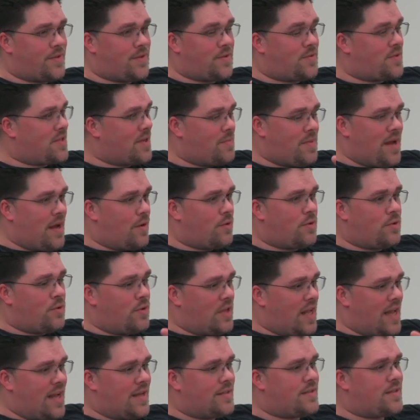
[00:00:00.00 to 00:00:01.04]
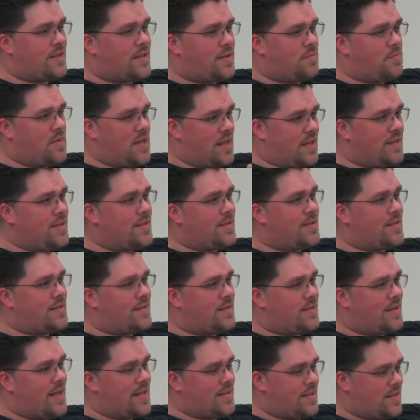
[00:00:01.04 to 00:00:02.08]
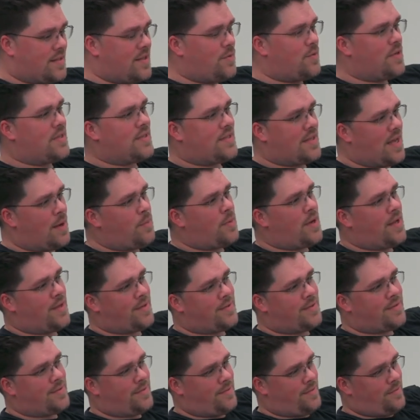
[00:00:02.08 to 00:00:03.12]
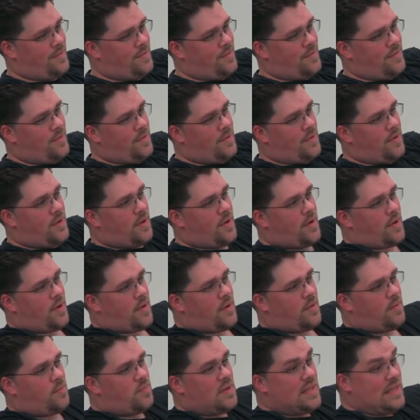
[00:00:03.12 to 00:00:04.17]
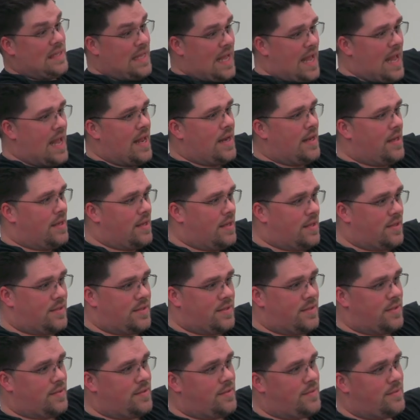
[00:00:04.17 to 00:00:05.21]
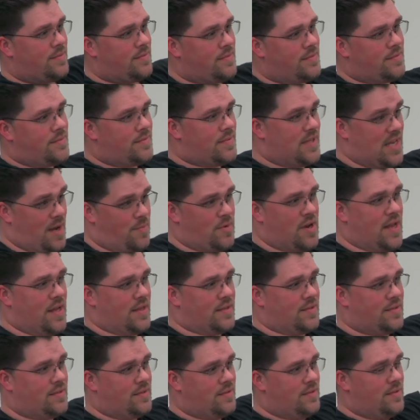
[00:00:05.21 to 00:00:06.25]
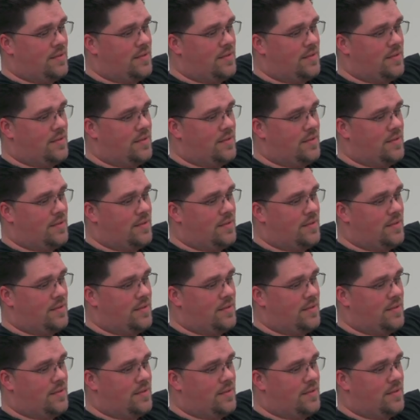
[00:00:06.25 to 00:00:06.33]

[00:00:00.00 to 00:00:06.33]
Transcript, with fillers: So somehow Lulansk means that's seaweed and salmon eggs, uh, but lan is salmon eggs.